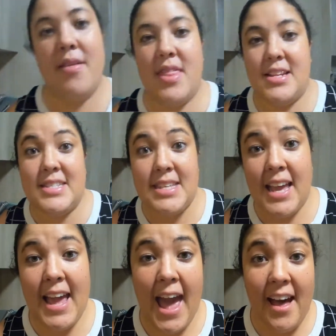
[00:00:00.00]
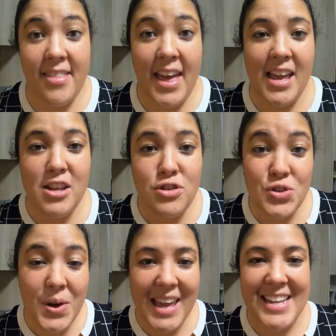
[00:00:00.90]
and then see how they
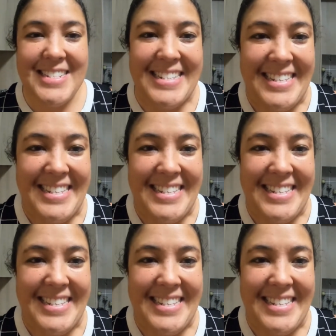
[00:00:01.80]
enjoy it.